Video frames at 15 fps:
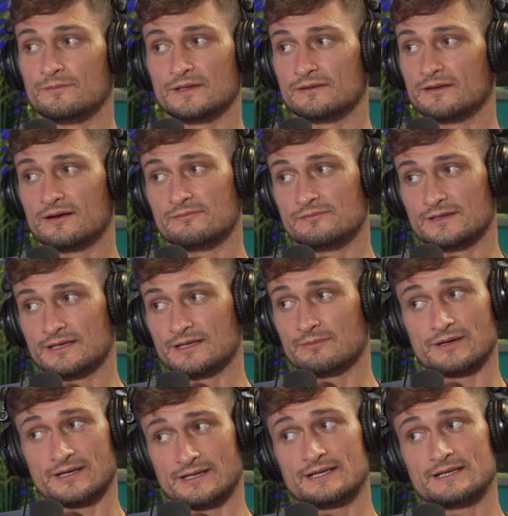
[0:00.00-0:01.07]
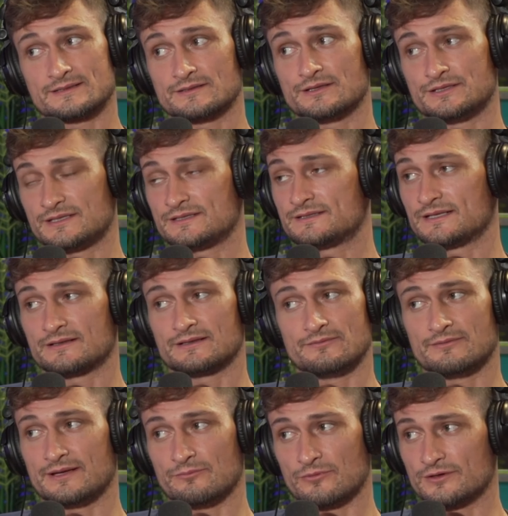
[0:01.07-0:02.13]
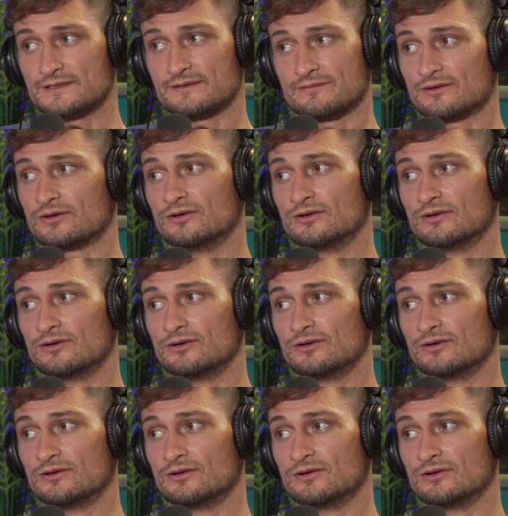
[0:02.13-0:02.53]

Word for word: in love with it, but it is logistically way more difficult.